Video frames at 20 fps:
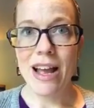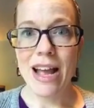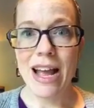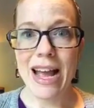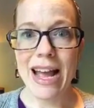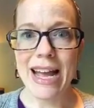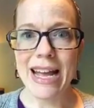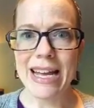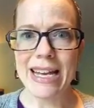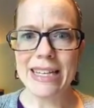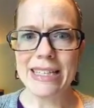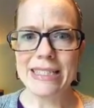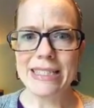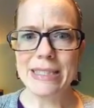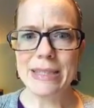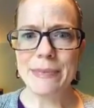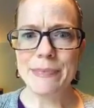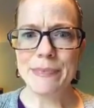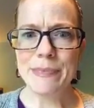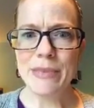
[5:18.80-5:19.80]
And
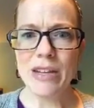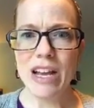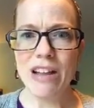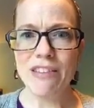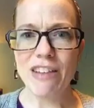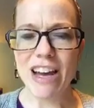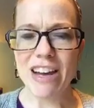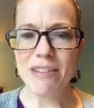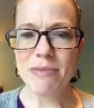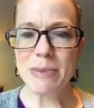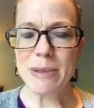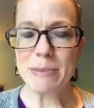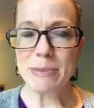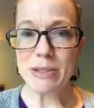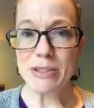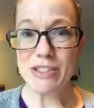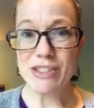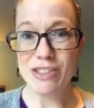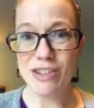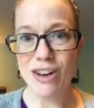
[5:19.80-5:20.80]
a lot of people
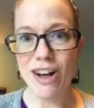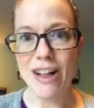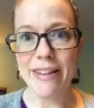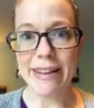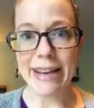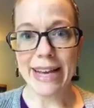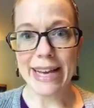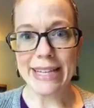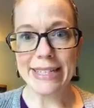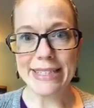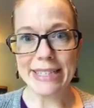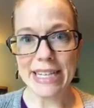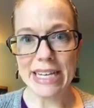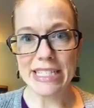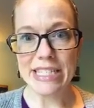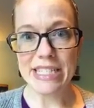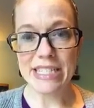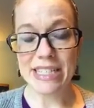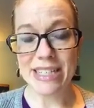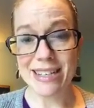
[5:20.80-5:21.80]
still call it
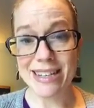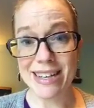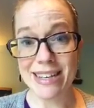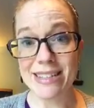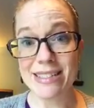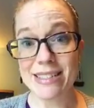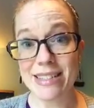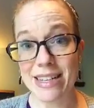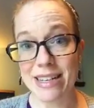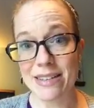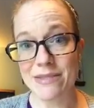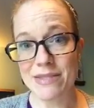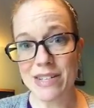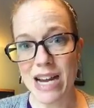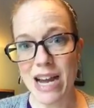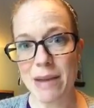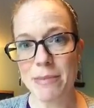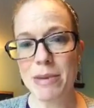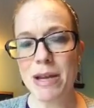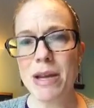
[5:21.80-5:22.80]
ADHD inattentive
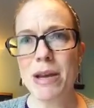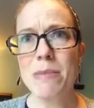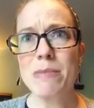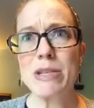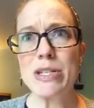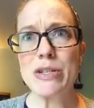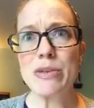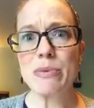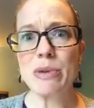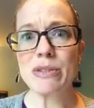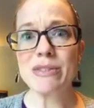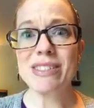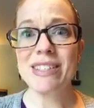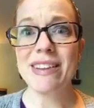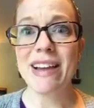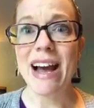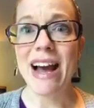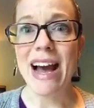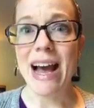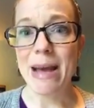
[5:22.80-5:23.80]
type, but you won't see
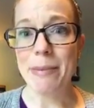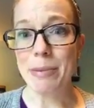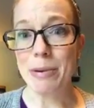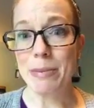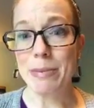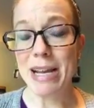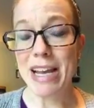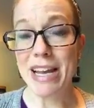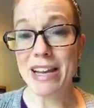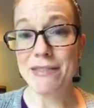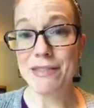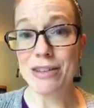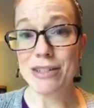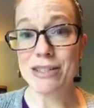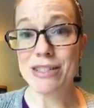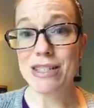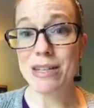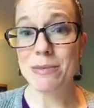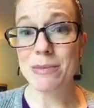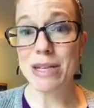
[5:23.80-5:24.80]
that hyper behavior.
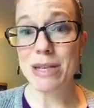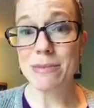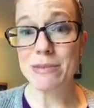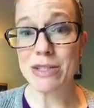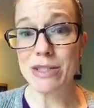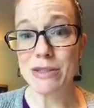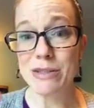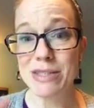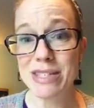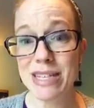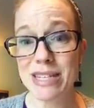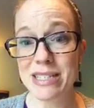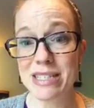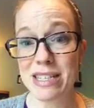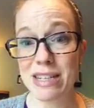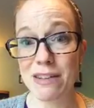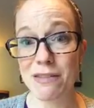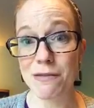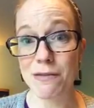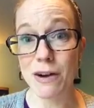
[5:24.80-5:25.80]
And sometimes those kids
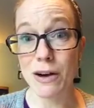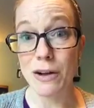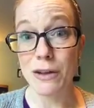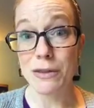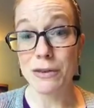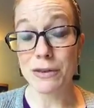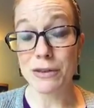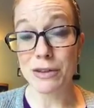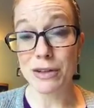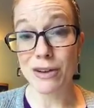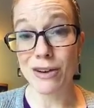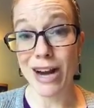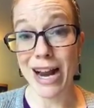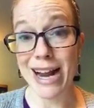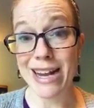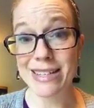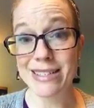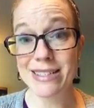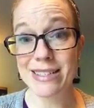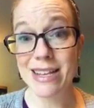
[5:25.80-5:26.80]
can fall through the
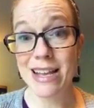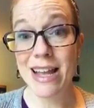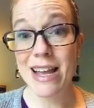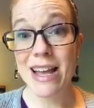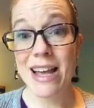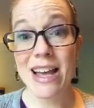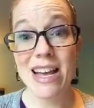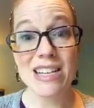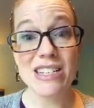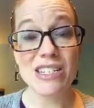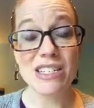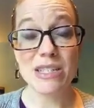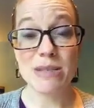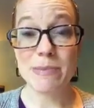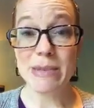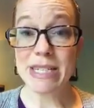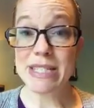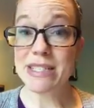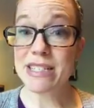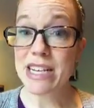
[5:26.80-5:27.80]
cracks. It's just
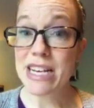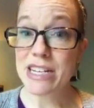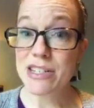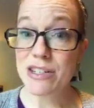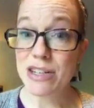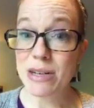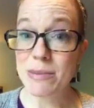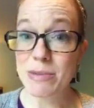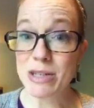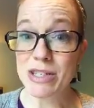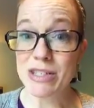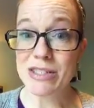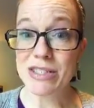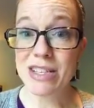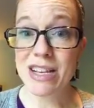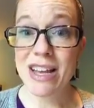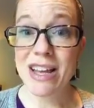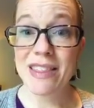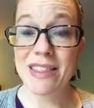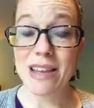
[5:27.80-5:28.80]
being daydreamers.
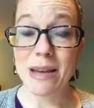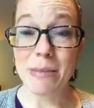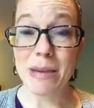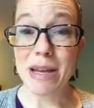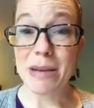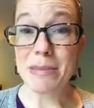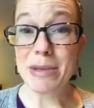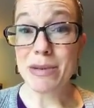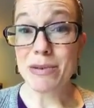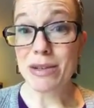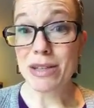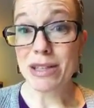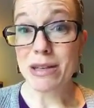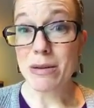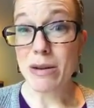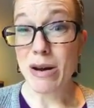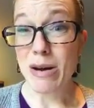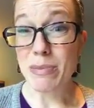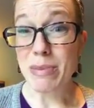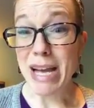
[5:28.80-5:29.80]
They might be really
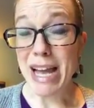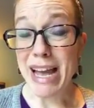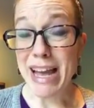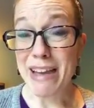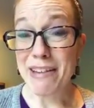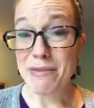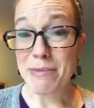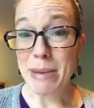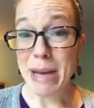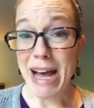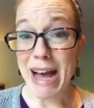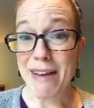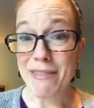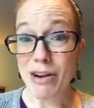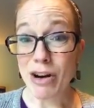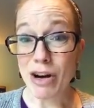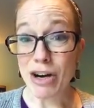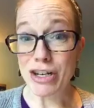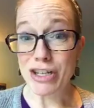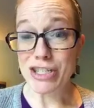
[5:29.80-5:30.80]
well behaved but have a
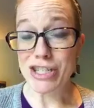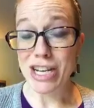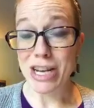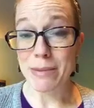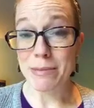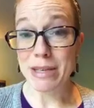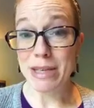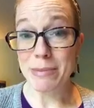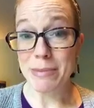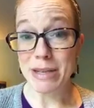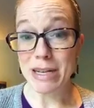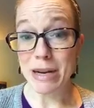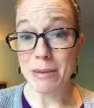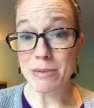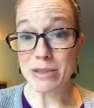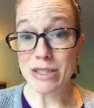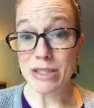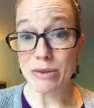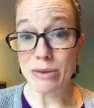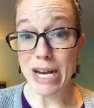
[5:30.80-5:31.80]
harder time keeping up
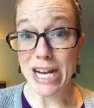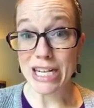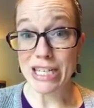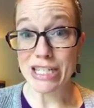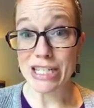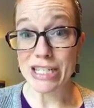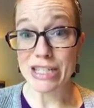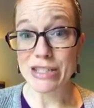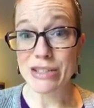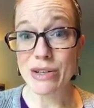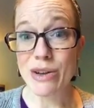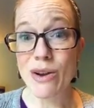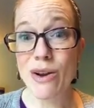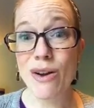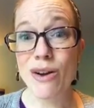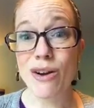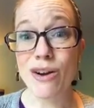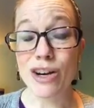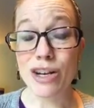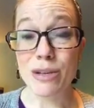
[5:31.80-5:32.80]
with directions,
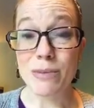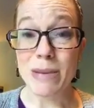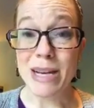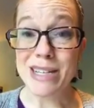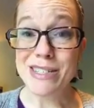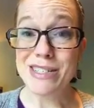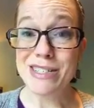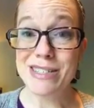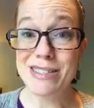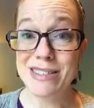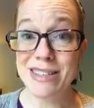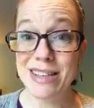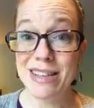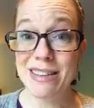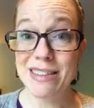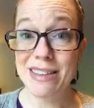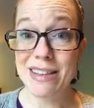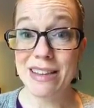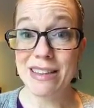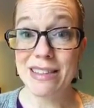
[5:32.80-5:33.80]
or you might just
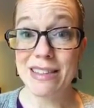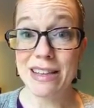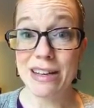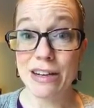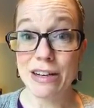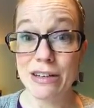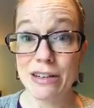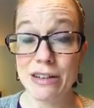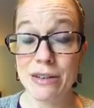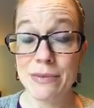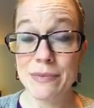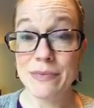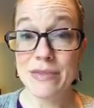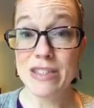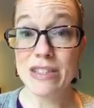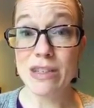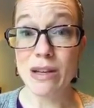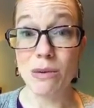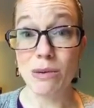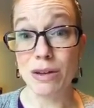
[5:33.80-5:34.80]
think that they're
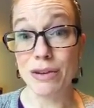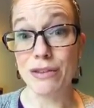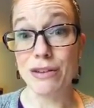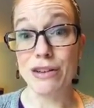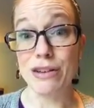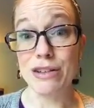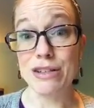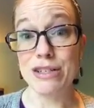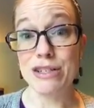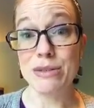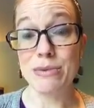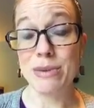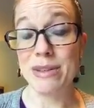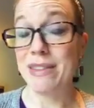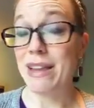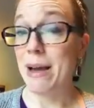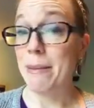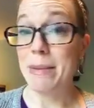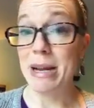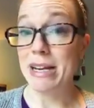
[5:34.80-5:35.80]
slower learners when
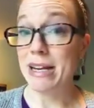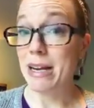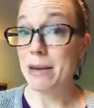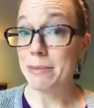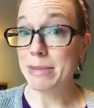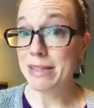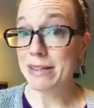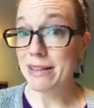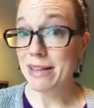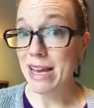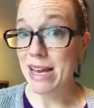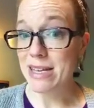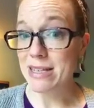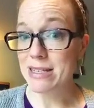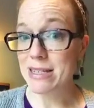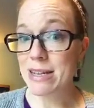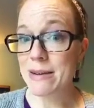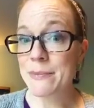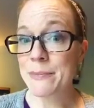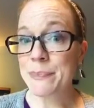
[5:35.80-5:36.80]
that might not be the
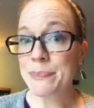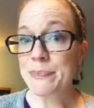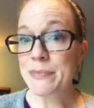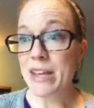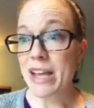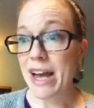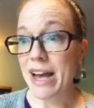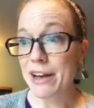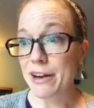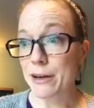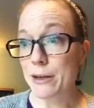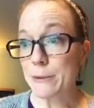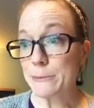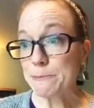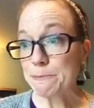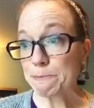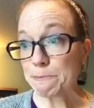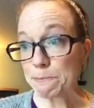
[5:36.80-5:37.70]
case at all.